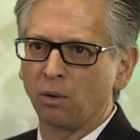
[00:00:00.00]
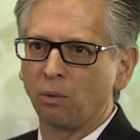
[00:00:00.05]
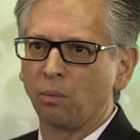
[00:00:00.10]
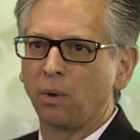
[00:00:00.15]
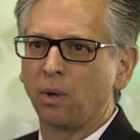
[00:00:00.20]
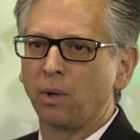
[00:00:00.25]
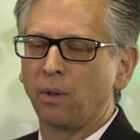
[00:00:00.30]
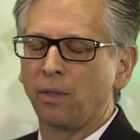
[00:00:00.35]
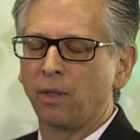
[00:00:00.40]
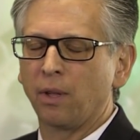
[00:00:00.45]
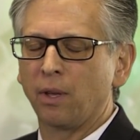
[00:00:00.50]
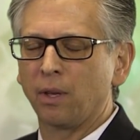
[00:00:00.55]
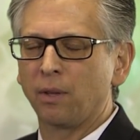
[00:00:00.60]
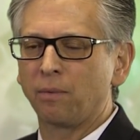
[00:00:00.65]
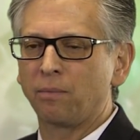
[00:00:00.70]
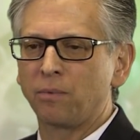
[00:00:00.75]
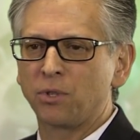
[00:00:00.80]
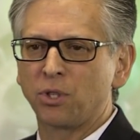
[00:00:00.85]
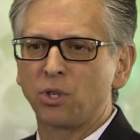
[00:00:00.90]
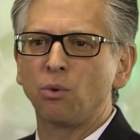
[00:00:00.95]

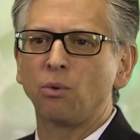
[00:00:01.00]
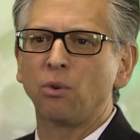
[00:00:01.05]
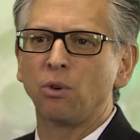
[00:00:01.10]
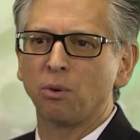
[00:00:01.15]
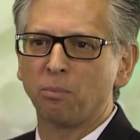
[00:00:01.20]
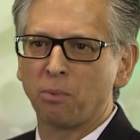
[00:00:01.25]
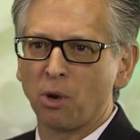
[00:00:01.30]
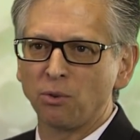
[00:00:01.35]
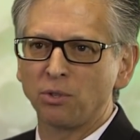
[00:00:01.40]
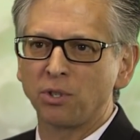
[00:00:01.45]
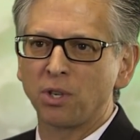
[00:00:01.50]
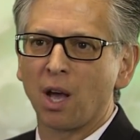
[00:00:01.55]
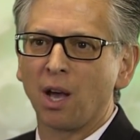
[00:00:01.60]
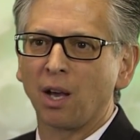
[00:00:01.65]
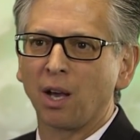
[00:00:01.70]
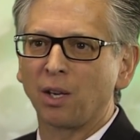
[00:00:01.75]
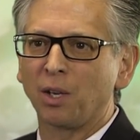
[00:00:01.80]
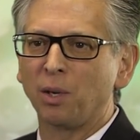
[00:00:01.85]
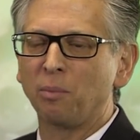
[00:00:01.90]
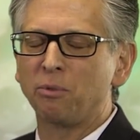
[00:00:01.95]
The student or
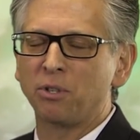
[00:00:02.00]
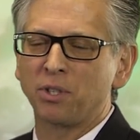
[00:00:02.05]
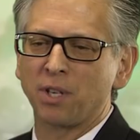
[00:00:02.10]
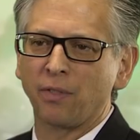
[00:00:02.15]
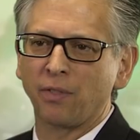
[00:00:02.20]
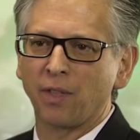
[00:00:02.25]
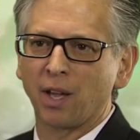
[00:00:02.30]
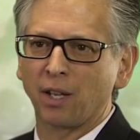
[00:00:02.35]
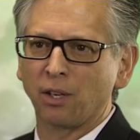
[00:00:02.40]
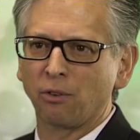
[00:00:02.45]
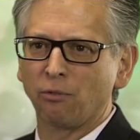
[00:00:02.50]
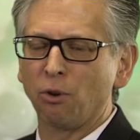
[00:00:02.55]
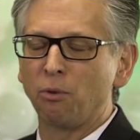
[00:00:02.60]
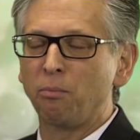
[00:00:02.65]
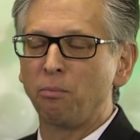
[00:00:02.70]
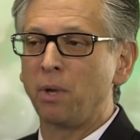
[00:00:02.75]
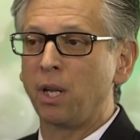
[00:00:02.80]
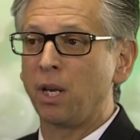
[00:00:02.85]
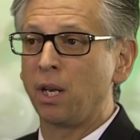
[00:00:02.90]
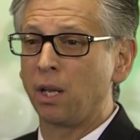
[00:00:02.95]
postdoc will present that at
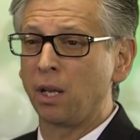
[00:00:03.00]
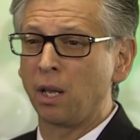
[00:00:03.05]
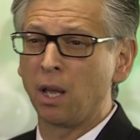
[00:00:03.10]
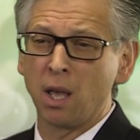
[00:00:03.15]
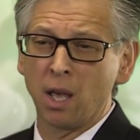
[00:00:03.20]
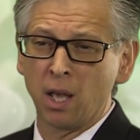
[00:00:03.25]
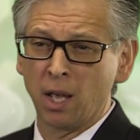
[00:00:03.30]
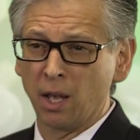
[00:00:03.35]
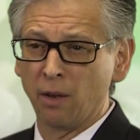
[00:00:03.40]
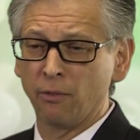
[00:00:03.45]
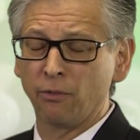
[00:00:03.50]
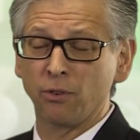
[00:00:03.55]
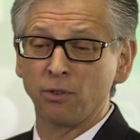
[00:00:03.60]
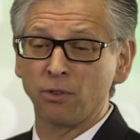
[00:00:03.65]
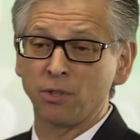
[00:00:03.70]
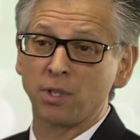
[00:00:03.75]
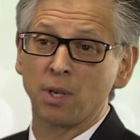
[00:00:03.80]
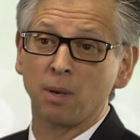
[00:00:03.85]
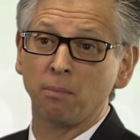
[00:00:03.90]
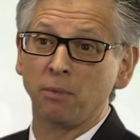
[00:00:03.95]
group meeting. If
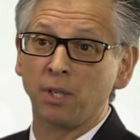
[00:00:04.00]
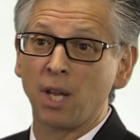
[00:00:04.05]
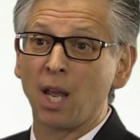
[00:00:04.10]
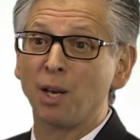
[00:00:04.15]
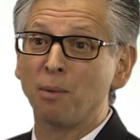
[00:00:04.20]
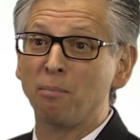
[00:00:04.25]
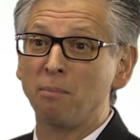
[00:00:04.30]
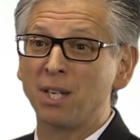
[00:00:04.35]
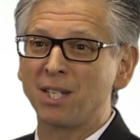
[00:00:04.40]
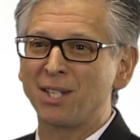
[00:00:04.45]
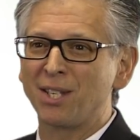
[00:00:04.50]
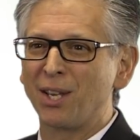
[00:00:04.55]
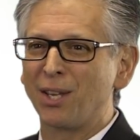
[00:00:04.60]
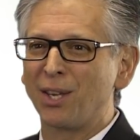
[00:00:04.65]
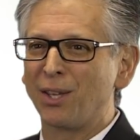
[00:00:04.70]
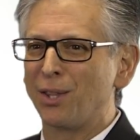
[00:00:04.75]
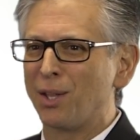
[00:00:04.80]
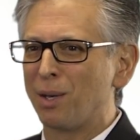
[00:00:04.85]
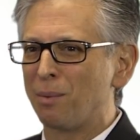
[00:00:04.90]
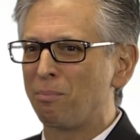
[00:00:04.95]
there's some data
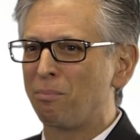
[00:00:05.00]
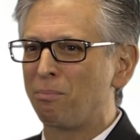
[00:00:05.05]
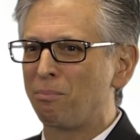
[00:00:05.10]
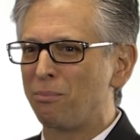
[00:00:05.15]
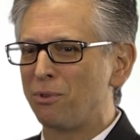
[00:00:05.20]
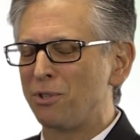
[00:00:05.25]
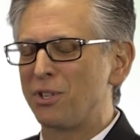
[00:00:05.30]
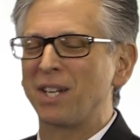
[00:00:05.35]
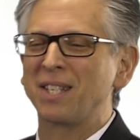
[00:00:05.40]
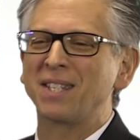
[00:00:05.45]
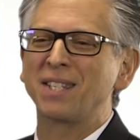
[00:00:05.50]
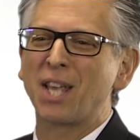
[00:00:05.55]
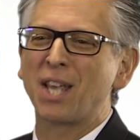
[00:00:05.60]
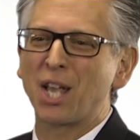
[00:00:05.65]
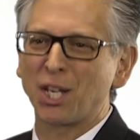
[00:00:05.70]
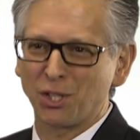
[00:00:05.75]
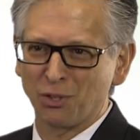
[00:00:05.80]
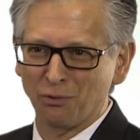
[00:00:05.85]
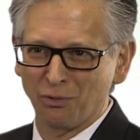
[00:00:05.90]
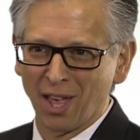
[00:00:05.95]
missing, they'll present a
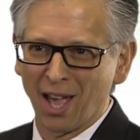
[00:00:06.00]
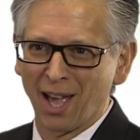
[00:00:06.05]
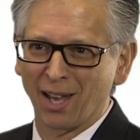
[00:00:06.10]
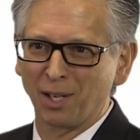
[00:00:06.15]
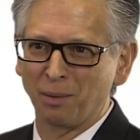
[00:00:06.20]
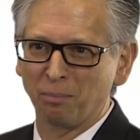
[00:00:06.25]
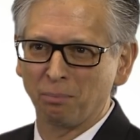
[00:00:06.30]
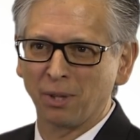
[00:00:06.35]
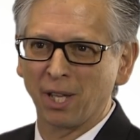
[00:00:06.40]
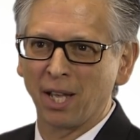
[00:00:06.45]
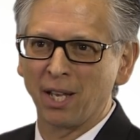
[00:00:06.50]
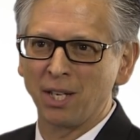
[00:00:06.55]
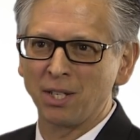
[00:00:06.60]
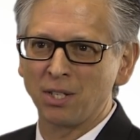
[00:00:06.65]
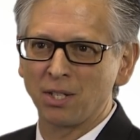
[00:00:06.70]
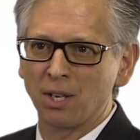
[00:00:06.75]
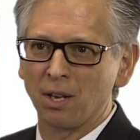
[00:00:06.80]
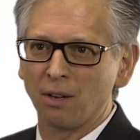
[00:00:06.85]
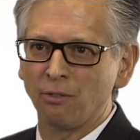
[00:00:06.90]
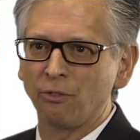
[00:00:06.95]
sketch of that in
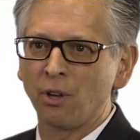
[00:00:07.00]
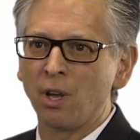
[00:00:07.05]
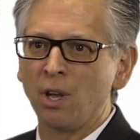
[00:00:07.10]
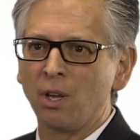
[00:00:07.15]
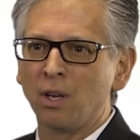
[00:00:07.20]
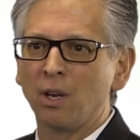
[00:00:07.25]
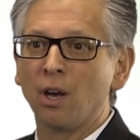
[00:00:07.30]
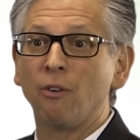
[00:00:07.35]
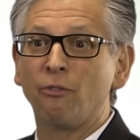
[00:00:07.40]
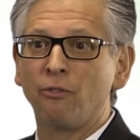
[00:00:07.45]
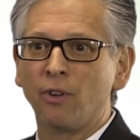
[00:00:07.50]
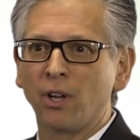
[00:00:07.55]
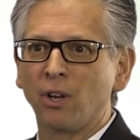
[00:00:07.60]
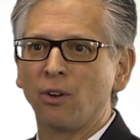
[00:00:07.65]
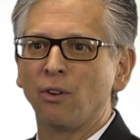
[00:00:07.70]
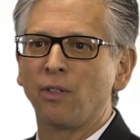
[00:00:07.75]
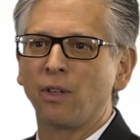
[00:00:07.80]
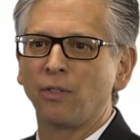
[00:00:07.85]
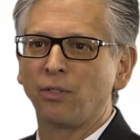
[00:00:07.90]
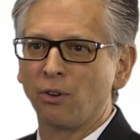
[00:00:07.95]
place of a
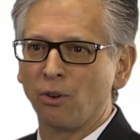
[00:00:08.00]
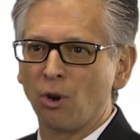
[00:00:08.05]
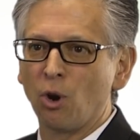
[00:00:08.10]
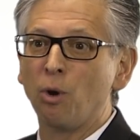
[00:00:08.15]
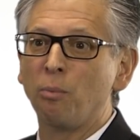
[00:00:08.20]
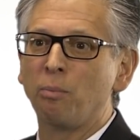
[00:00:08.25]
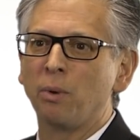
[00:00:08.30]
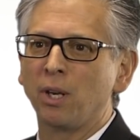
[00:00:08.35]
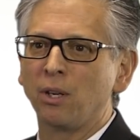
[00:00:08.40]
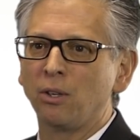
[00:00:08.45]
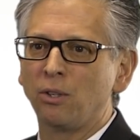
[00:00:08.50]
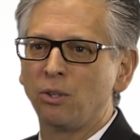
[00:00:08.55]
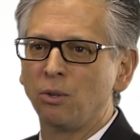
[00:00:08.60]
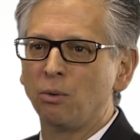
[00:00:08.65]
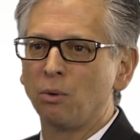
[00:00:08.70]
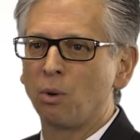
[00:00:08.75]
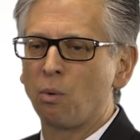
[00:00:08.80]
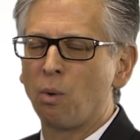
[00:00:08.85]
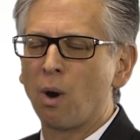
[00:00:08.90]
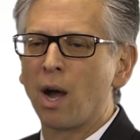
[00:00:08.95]
figure that they're hoping
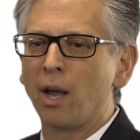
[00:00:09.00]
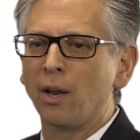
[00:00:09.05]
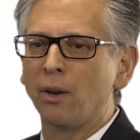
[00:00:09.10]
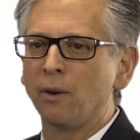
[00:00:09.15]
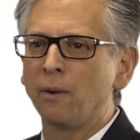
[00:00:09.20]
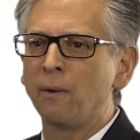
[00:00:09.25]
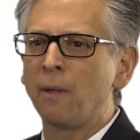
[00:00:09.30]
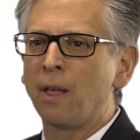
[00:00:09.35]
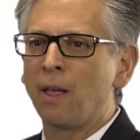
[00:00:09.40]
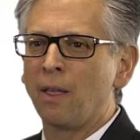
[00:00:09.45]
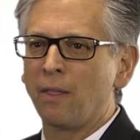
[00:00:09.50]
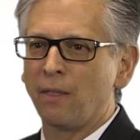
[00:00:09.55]
to acquire.